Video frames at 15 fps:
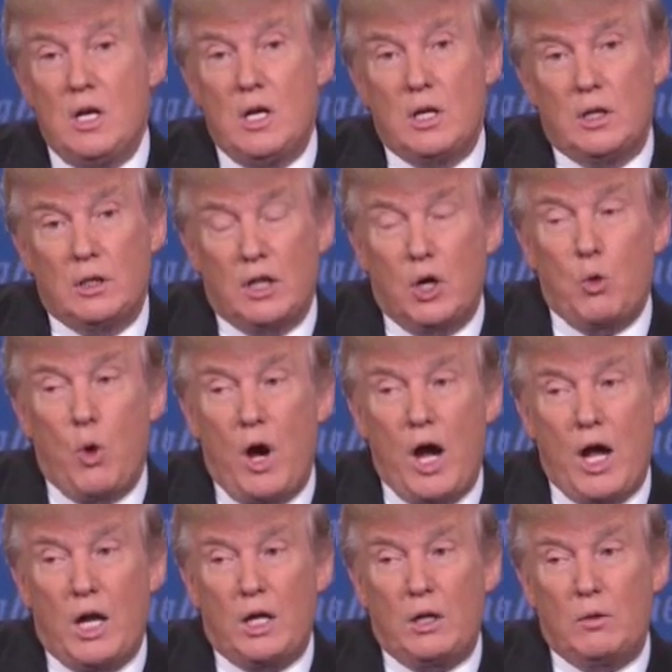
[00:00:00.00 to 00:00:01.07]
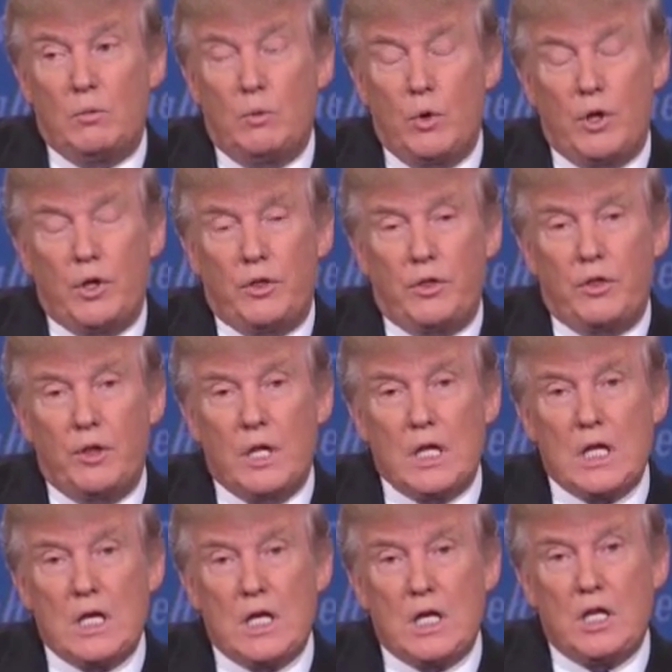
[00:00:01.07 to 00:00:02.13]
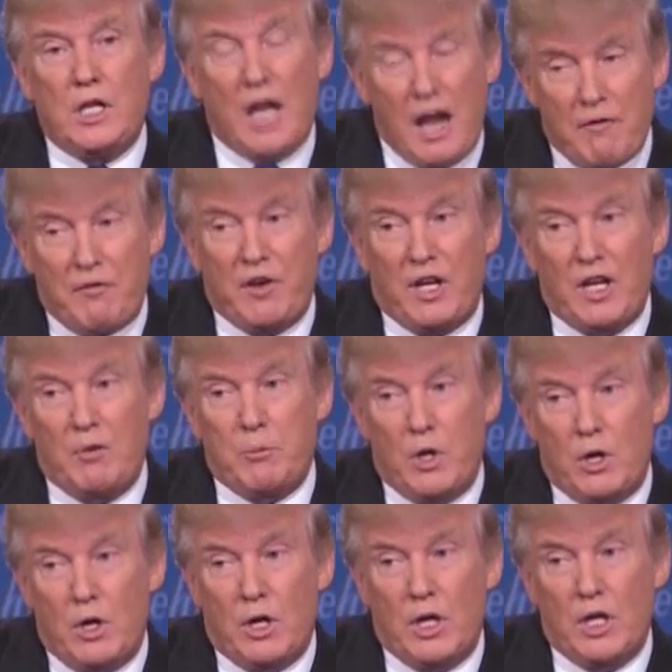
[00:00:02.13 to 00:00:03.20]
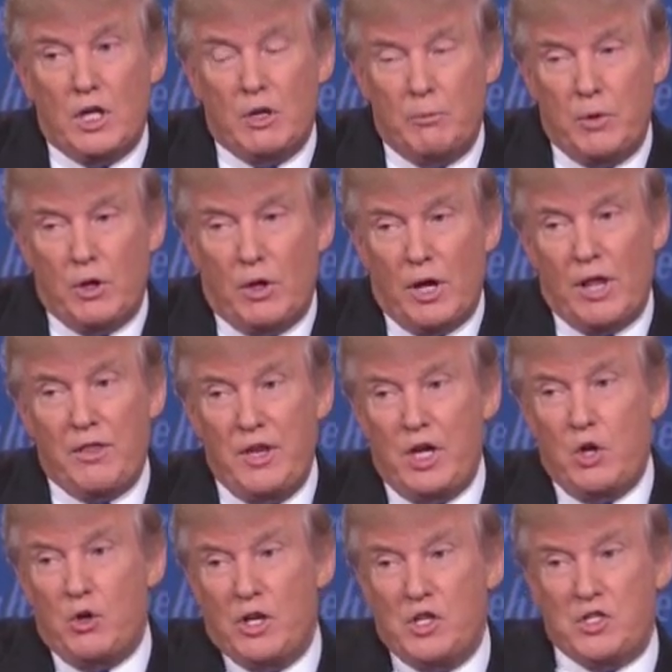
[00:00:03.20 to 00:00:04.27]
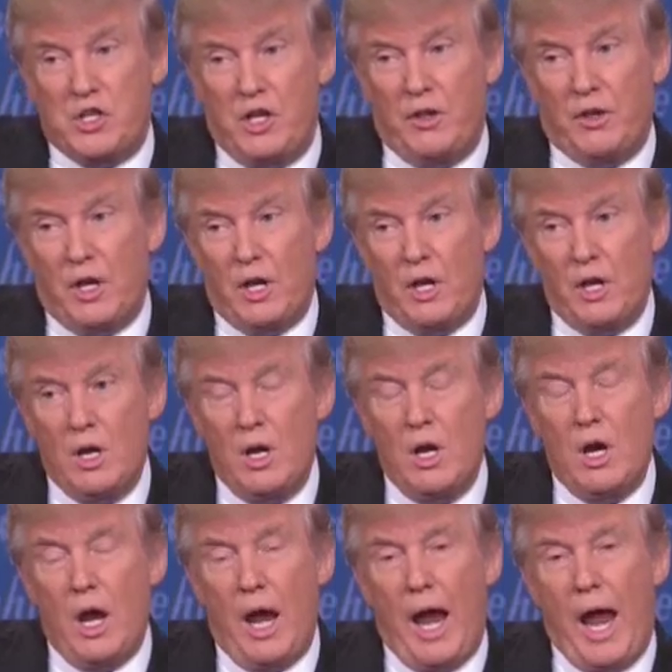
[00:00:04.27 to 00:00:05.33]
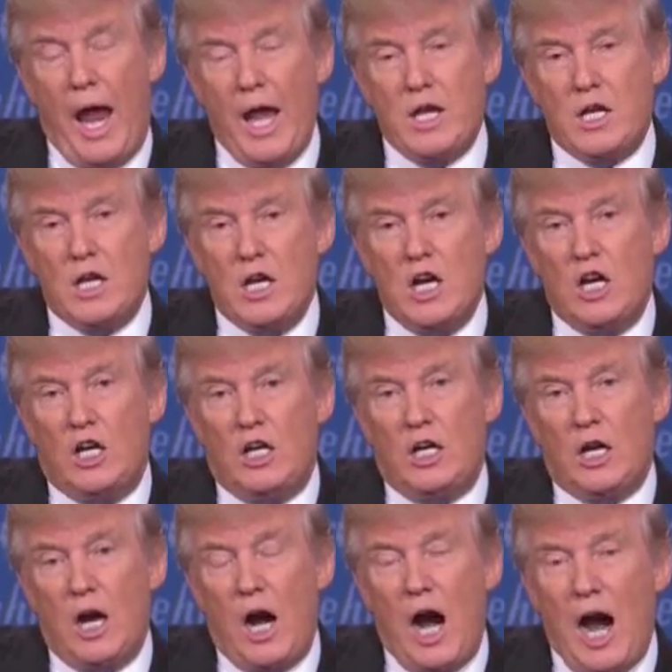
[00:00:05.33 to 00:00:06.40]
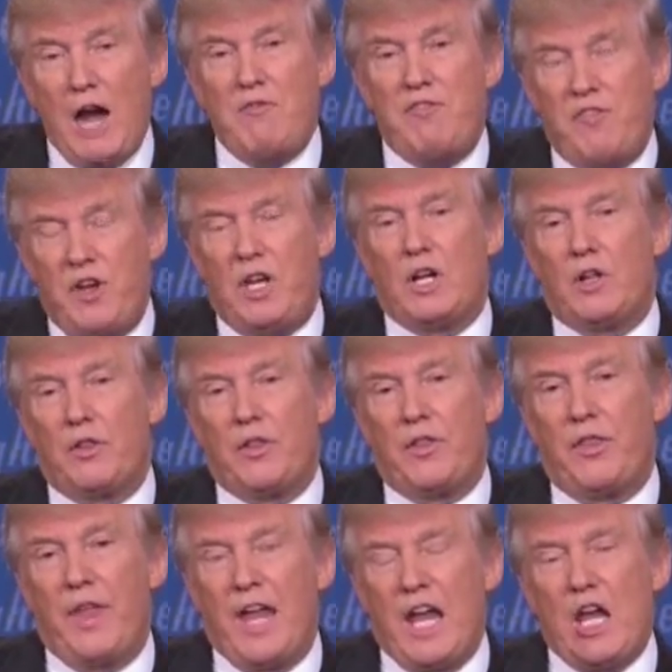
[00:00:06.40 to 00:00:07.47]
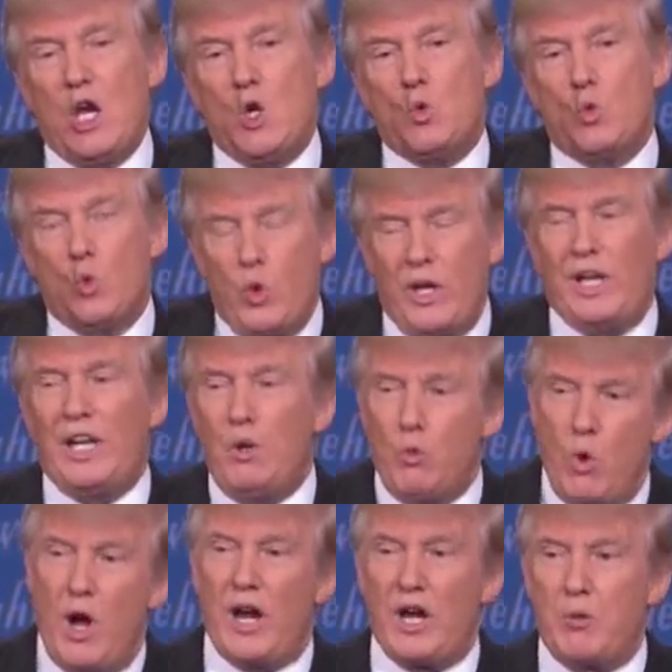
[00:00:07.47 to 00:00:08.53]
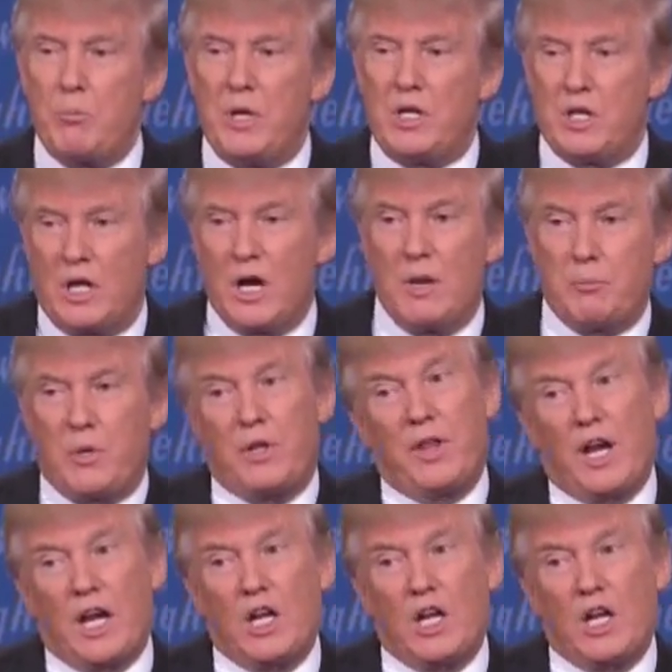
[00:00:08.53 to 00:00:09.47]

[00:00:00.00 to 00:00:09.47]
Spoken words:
little while with the African-American community. I think you can see that. And I feel that they really wanted me to come to that